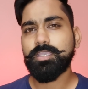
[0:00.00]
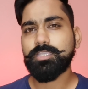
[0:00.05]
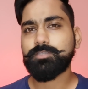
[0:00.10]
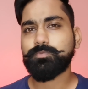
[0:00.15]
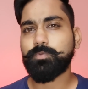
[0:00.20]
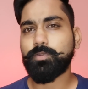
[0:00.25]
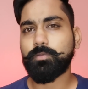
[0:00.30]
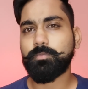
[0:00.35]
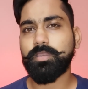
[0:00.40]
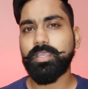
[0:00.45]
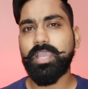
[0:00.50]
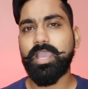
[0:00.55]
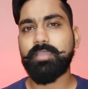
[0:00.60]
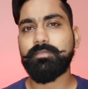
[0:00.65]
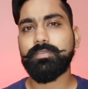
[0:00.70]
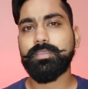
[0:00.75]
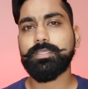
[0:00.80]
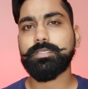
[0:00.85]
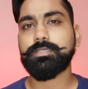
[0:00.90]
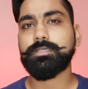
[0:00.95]
is probably
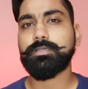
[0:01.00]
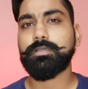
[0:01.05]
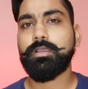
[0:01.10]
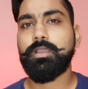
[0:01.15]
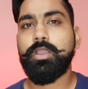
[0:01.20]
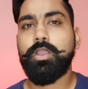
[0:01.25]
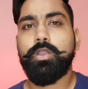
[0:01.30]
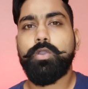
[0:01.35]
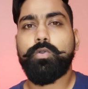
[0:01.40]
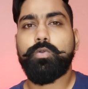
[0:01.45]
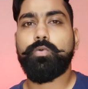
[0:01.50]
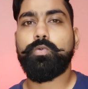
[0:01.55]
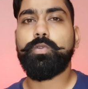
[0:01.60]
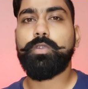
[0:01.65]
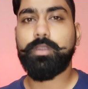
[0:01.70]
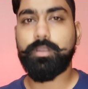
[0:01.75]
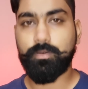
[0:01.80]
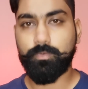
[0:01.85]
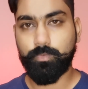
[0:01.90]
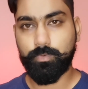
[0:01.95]
having a
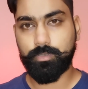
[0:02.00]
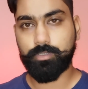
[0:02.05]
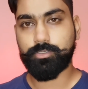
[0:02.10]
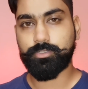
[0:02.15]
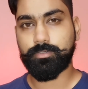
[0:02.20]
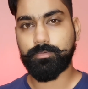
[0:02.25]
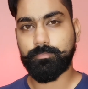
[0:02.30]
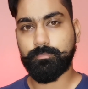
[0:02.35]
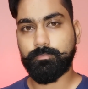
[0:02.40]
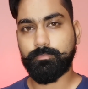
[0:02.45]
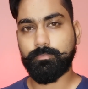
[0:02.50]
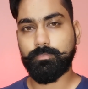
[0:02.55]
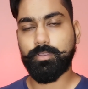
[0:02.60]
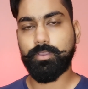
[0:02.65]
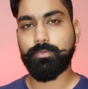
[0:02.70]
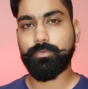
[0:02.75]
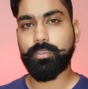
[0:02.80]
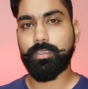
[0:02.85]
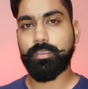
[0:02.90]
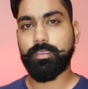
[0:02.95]
older version.
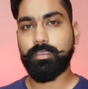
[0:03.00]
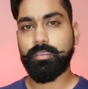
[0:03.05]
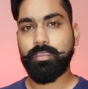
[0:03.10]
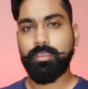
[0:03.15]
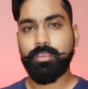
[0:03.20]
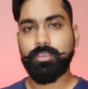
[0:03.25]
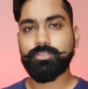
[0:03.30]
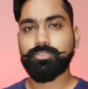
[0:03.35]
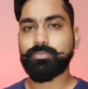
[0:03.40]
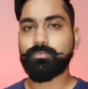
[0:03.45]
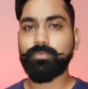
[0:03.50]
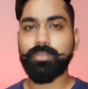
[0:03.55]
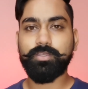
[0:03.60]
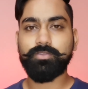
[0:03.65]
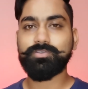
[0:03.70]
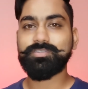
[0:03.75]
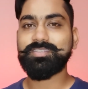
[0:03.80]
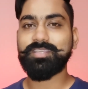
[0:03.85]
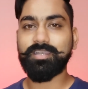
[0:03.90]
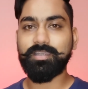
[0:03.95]
Okay, so when
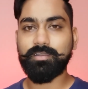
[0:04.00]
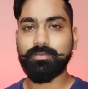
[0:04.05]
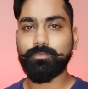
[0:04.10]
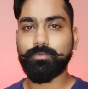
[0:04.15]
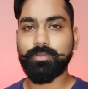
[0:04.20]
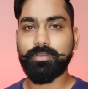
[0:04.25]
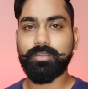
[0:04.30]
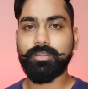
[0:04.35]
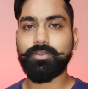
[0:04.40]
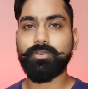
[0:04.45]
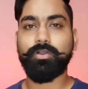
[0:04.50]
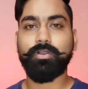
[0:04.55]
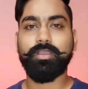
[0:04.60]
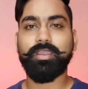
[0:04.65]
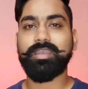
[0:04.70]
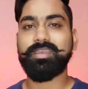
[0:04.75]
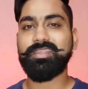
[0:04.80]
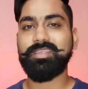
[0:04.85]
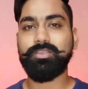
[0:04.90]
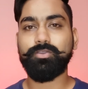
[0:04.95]
you send a word doc
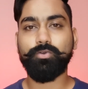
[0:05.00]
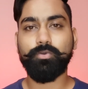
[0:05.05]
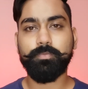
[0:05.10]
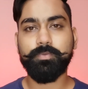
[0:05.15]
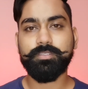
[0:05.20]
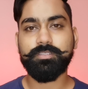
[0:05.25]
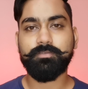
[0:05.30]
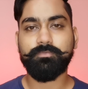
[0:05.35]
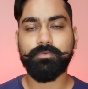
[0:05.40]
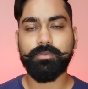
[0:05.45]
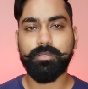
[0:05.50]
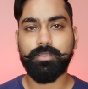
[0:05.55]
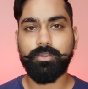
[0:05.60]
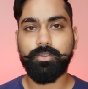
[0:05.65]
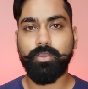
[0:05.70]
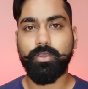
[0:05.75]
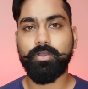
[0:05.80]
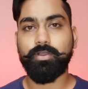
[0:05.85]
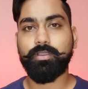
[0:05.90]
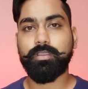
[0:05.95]
and he opens a word
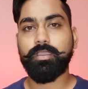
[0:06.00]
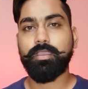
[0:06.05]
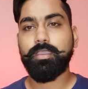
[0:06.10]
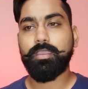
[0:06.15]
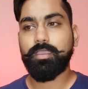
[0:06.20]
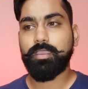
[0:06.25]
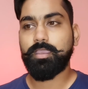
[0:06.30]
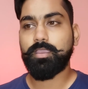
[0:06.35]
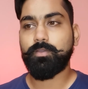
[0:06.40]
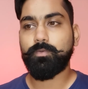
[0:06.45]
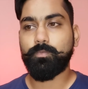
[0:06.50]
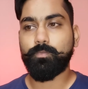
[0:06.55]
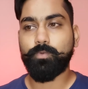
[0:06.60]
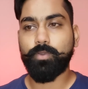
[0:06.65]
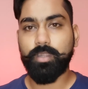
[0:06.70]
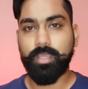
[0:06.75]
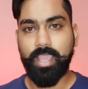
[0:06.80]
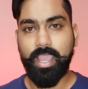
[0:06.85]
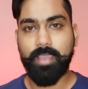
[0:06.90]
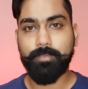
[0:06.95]
doc,
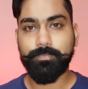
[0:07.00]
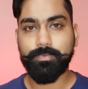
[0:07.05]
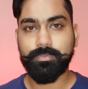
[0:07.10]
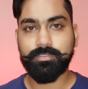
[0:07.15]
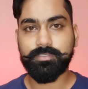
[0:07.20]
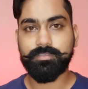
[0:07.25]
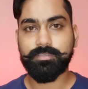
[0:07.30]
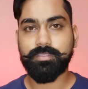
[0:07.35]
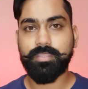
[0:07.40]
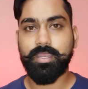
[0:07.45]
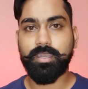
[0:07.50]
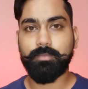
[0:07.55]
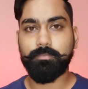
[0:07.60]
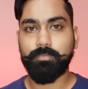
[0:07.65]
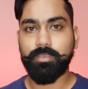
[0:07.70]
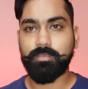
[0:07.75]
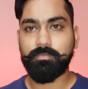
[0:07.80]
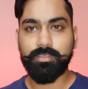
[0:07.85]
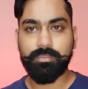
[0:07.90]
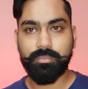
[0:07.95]
what happens is that
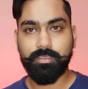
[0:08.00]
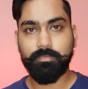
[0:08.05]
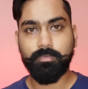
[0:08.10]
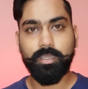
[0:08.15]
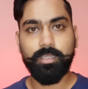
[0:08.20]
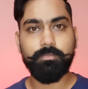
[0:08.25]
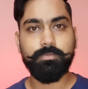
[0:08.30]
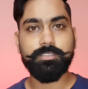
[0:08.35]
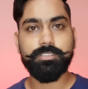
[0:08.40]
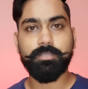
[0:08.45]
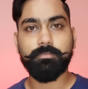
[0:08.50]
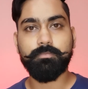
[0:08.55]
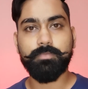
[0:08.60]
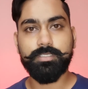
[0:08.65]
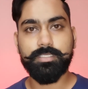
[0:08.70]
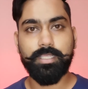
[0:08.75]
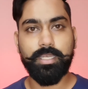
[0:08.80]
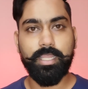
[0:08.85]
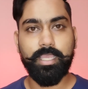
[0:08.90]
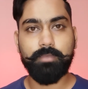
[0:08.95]
maybe there might be some
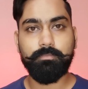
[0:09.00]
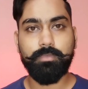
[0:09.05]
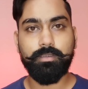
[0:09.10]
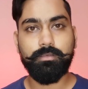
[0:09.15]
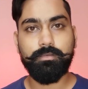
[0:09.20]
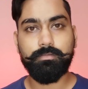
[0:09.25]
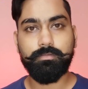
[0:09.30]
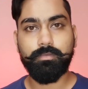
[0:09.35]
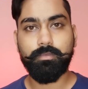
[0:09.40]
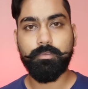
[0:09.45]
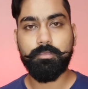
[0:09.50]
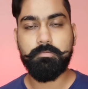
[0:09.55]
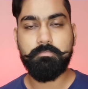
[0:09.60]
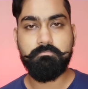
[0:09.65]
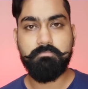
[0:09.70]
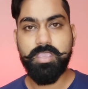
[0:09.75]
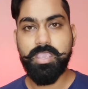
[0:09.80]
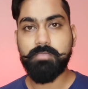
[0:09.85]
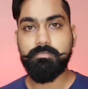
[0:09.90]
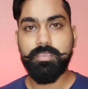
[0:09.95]
misalignment.
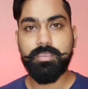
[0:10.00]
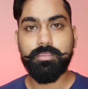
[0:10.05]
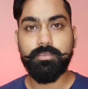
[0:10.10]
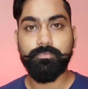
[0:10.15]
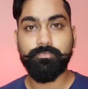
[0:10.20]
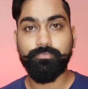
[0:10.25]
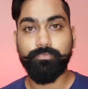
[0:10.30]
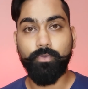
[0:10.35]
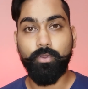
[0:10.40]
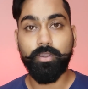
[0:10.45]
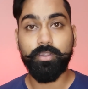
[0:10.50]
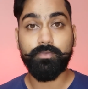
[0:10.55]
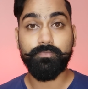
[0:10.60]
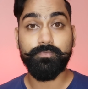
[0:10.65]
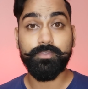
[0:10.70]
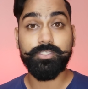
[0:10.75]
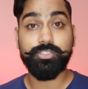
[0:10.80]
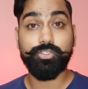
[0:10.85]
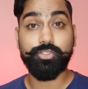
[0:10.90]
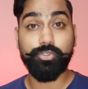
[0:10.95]
Maybe the font
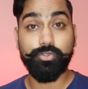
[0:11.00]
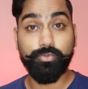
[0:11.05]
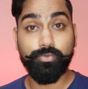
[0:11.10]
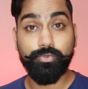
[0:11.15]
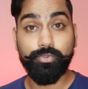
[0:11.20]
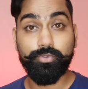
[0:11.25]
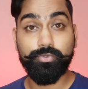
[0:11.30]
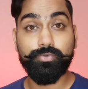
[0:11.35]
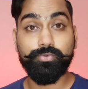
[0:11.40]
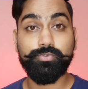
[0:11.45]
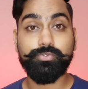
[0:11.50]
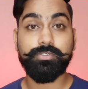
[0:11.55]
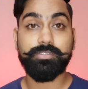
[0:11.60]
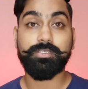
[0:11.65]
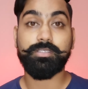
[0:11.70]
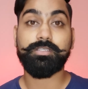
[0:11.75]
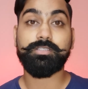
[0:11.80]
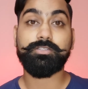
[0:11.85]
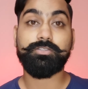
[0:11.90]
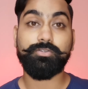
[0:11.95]
which you used
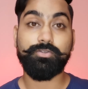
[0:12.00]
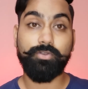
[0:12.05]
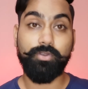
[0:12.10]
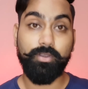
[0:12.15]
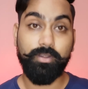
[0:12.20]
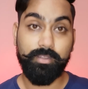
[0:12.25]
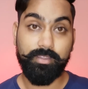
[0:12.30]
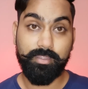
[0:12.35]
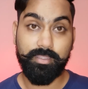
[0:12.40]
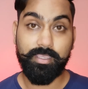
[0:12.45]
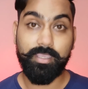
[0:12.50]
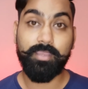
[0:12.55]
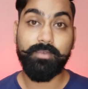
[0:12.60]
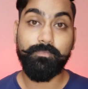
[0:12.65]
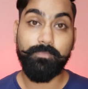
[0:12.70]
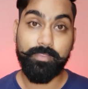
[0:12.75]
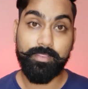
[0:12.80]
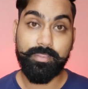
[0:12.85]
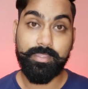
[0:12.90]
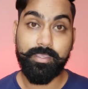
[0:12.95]
is not there
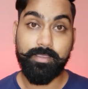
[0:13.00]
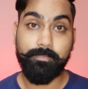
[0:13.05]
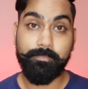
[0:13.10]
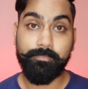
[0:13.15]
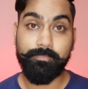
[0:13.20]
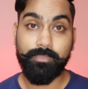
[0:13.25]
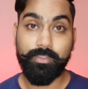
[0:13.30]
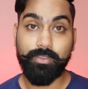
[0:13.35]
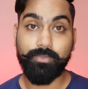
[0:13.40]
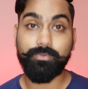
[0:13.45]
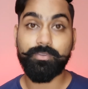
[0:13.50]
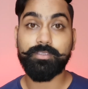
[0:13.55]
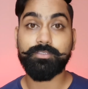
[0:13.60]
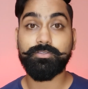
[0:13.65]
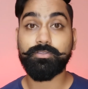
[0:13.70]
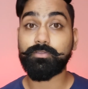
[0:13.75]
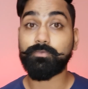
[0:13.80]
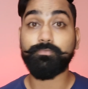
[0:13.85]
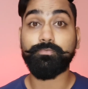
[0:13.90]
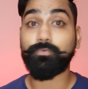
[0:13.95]
with them. Okay,
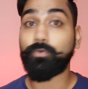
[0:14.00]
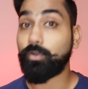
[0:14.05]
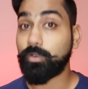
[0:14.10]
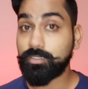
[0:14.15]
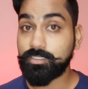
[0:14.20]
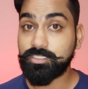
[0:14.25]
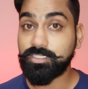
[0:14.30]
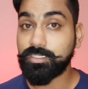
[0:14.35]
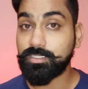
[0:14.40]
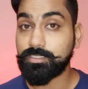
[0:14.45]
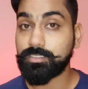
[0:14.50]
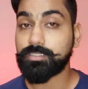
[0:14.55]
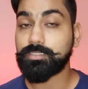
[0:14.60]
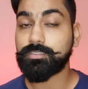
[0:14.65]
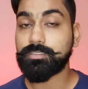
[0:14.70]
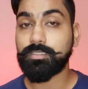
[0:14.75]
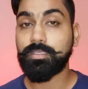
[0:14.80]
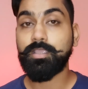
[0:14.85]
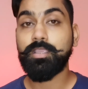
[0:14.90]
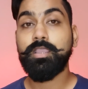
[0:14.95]
so the font
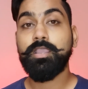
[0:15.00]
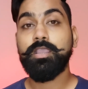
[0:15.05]
changes.